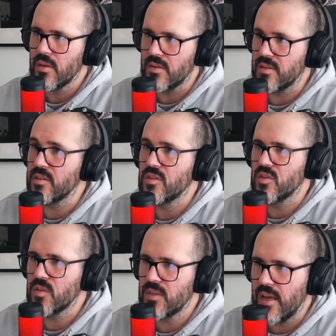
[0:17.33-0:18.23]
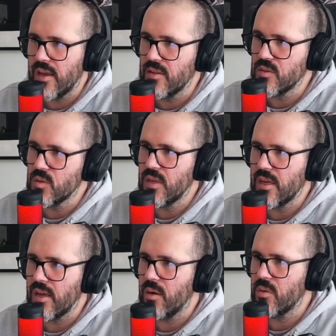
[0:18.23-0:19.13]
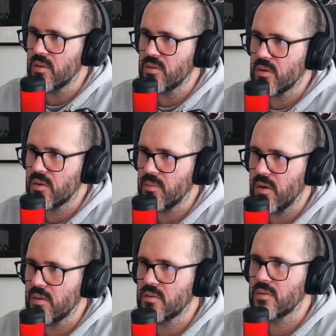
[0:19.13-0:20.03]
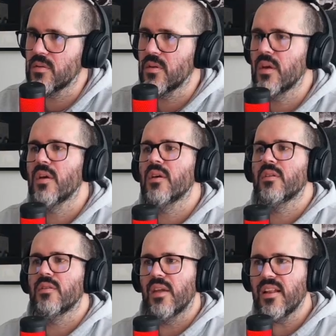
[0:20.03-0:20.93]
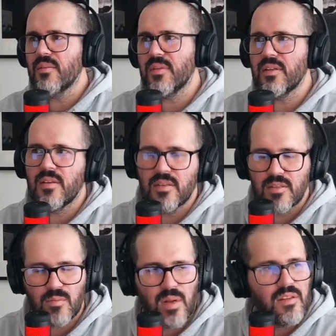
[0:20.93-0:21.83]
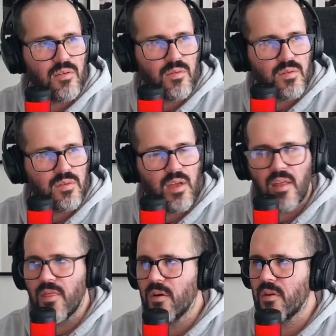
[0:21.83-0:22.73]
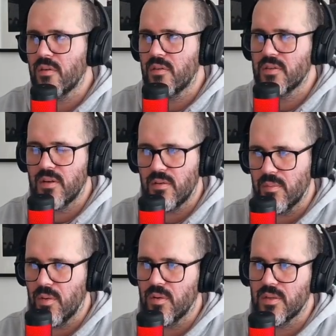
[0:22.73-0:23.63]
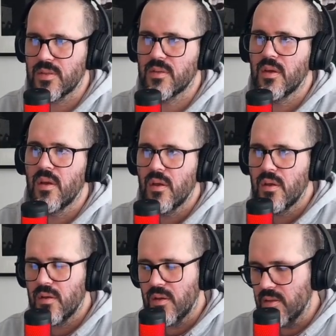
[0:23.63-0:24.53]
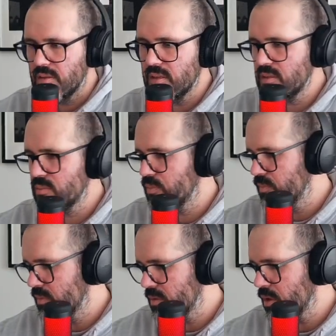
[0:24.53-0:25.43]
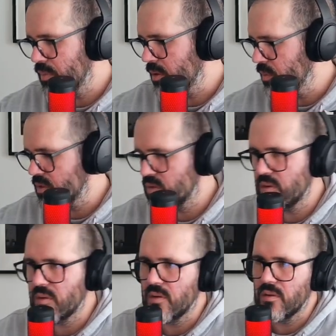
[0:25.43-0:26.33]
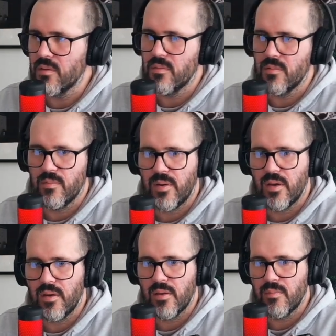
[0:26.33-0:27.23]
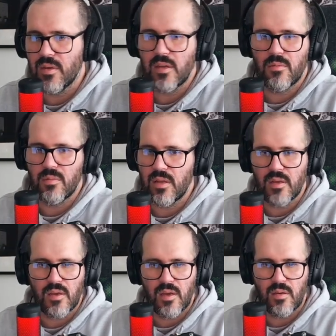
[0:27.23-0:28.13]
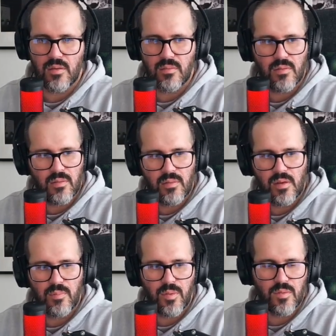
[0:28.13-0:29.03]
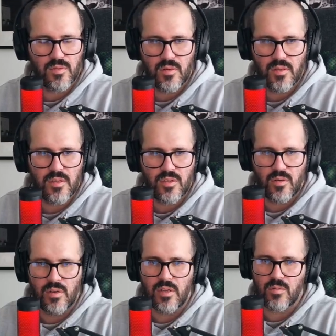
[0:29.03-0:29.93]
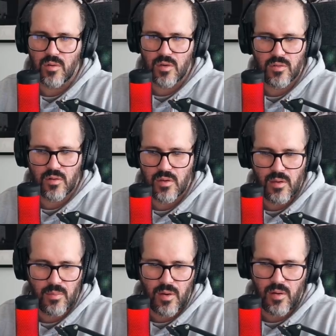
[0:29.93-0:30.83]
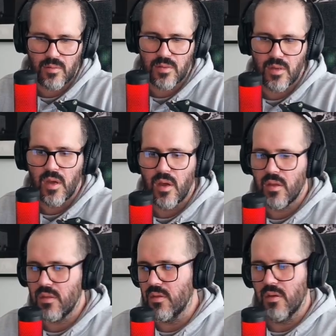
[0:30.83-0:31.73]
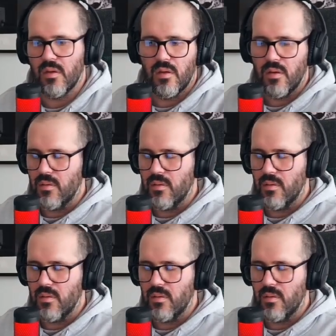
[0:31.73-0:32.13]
This is Jose, and today I want to talk about daily meetings, retros, and other ceremonies. And this topic was triggered by me reading a post on the social network talking about the